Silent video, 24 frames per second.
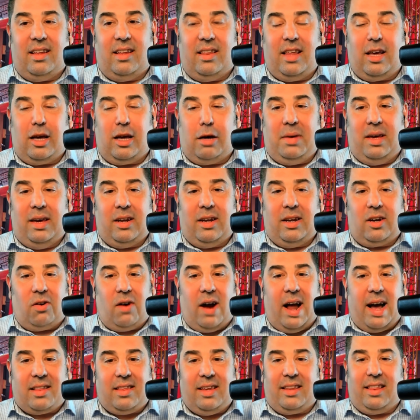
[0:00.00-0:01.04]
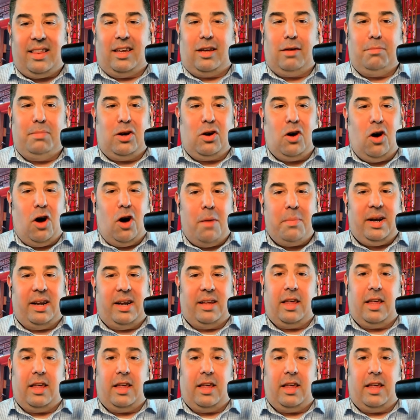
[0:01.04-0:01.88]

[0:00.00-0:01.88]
they could be interacting. They could be commenting.